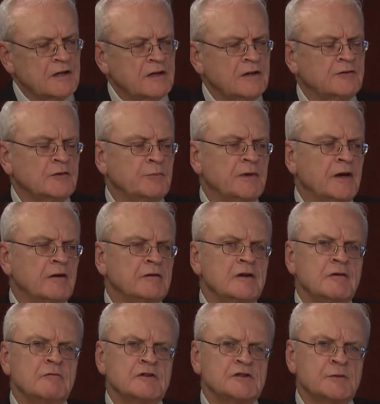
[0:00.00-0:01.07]
is about
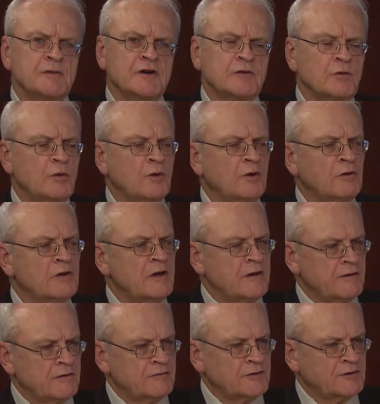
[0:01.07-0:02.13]
what you might call
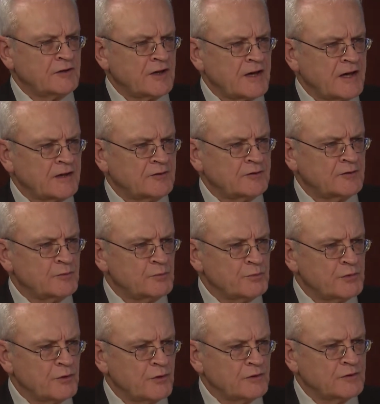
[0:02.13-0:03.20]
the tax
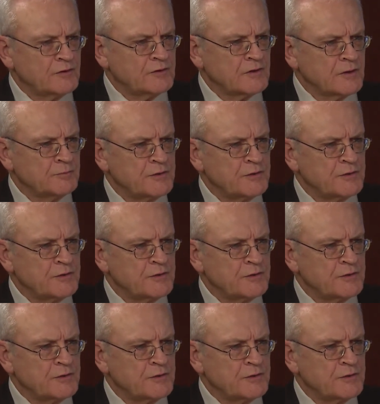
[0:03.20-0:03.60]
burden.